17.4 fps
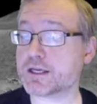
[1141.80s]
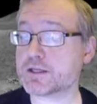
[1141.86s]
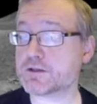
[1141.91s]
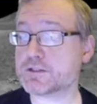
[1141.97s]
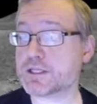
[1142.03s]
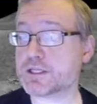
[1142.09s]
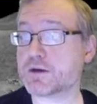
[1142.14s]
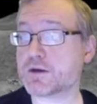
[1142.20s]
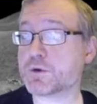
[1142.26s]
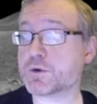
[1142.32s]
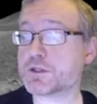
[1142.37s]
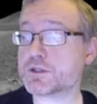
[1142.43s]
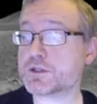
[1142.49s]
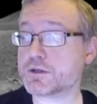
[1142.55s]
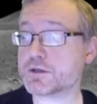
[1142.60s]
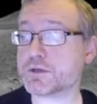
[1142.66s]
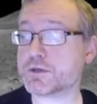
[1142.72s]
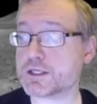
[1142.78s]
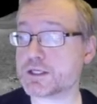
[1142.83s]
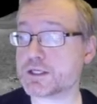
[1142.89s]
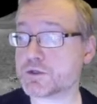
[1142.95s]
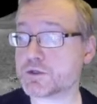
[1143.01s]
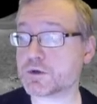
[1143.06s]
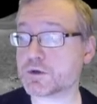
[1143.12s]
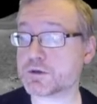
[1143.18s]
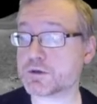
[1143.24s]
take with you in
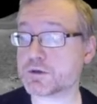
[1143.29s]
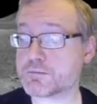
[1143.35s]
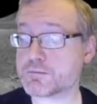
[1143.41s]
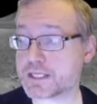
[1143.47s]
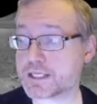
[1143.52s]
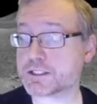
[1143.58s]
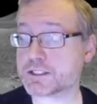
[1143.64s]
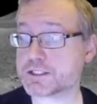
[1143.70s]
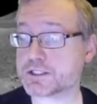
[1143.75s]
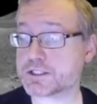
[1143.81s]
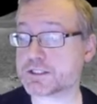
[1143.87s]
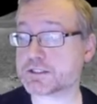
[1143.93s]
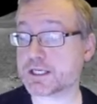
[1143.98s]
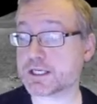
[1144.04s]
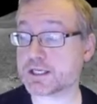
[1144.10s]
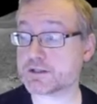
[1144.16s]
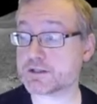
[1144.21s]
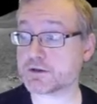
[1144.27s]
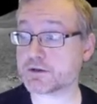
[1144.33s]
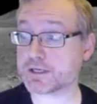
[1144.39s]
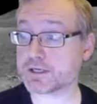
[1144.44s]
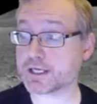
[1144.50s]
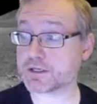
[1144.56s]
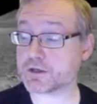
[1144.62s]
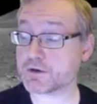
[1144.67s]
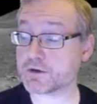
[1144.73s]
your messages, either
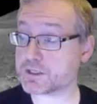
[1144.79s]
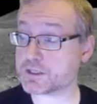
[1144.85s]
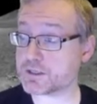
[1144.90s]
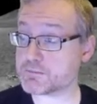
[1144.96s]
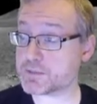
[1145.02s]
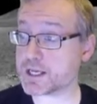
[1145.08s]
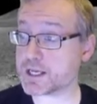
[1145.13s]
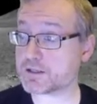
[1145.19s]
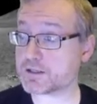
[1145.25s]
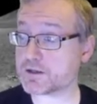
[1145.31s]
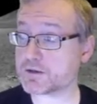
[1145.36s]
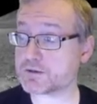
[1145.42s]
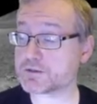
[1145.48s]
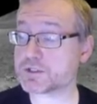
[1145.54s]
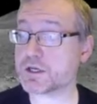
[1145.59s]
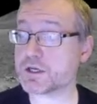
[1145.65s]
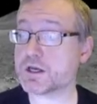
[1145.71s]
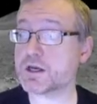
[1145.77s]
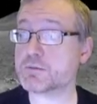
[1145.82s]
encoded in payloads,